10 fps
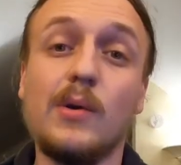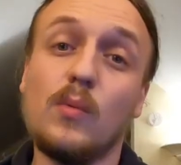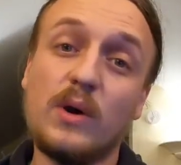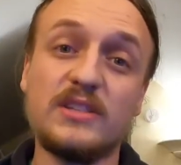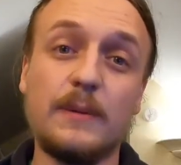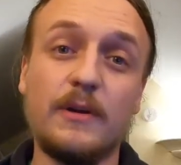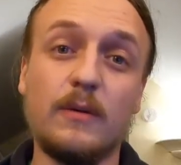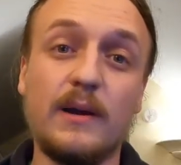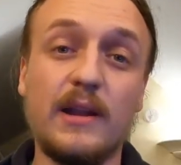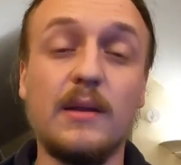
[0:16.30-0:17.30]
What's up,
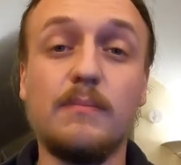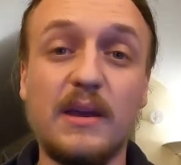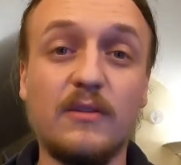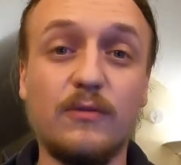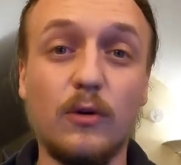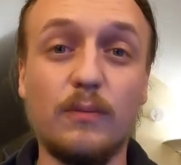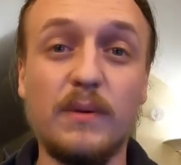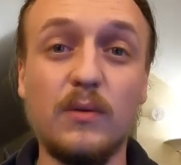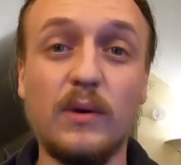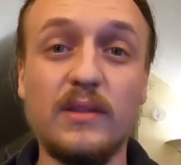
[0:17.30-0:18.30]
everybody? May the 4th
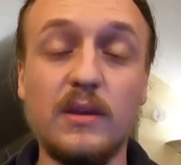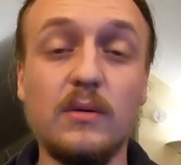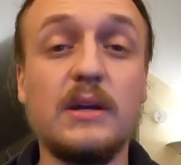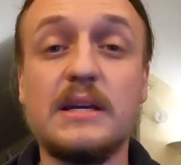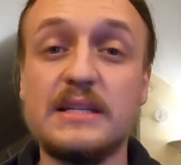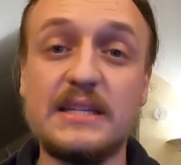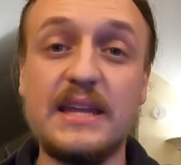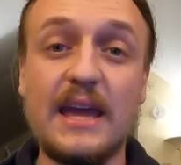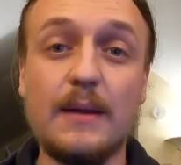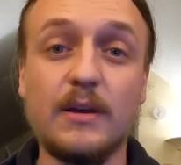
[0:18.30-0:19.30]
be with you.
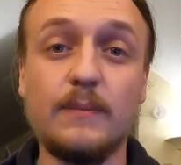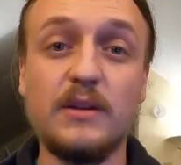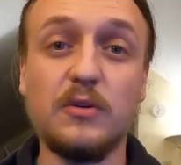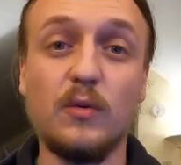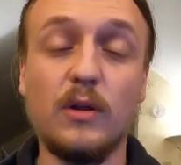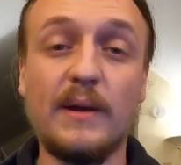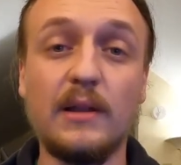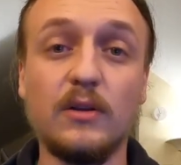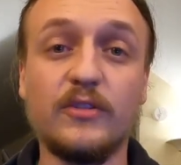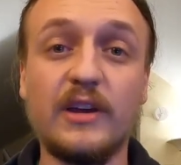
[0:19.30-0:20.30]
Today I'm going to be doing one of my
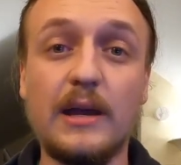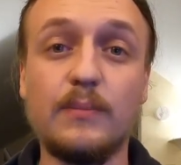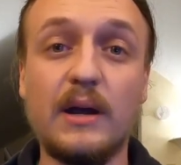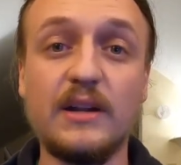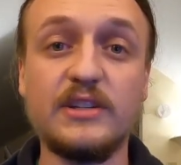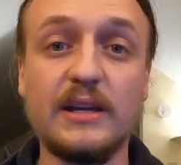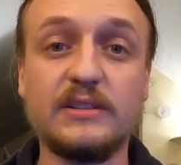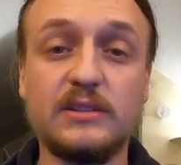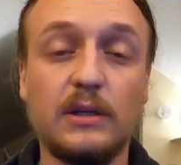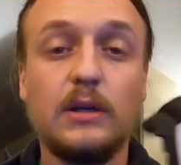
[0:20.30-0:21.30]
little side
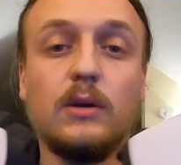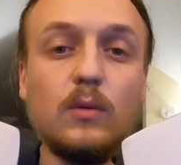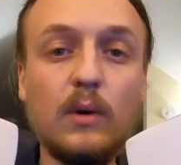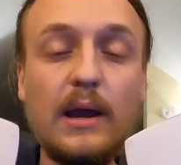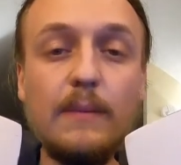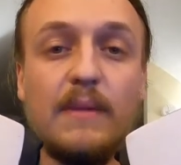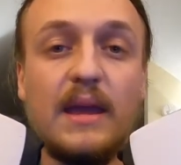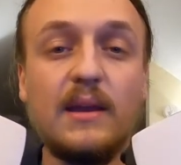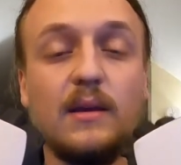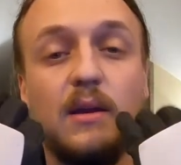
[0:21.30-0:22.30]
projects where I
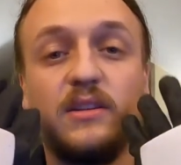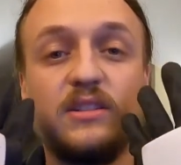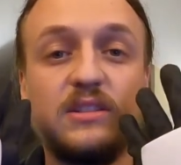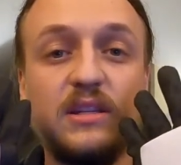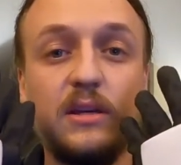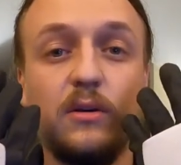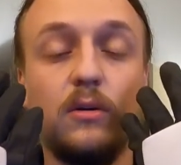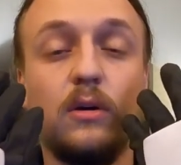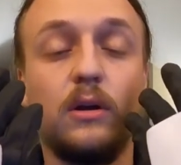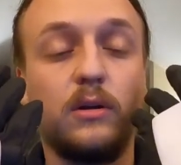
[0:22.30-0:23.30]
make
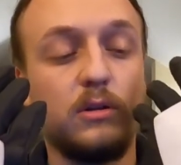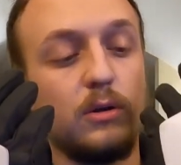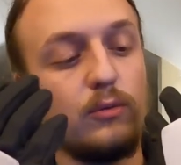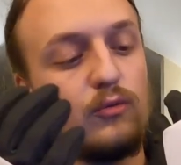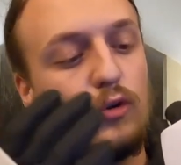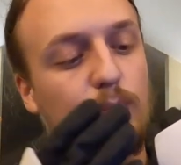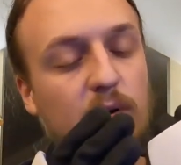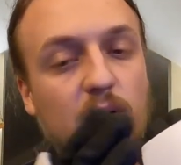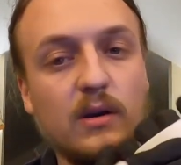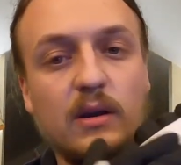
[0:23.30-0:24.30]
steel Clone
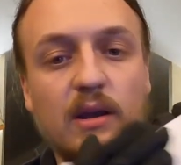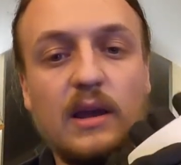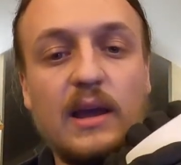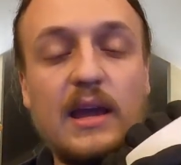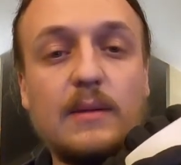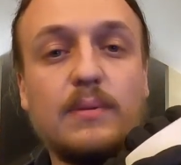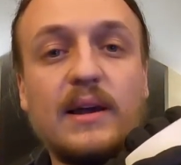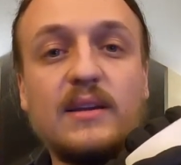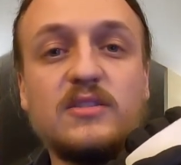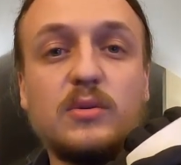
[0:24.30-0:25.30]
Trooper hand
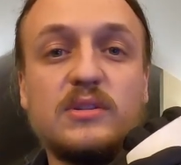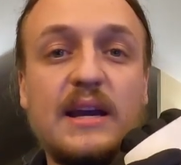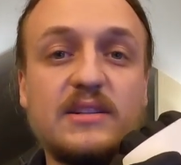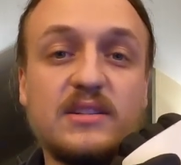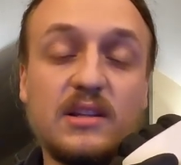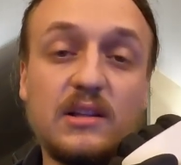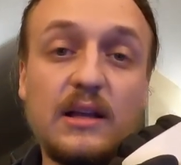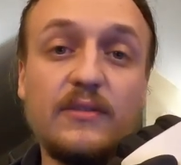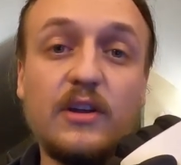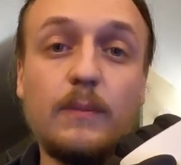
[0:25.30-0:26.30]
plates to attach to the
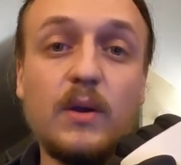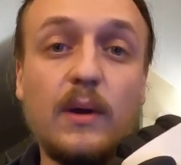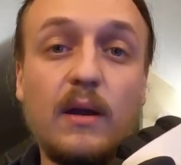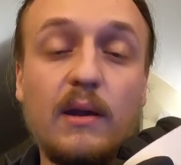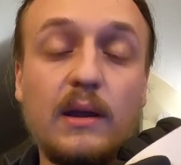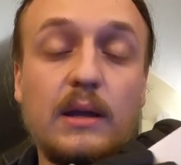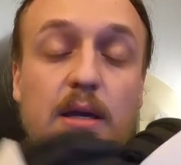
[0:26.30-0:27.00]
gloves I'll be wearing.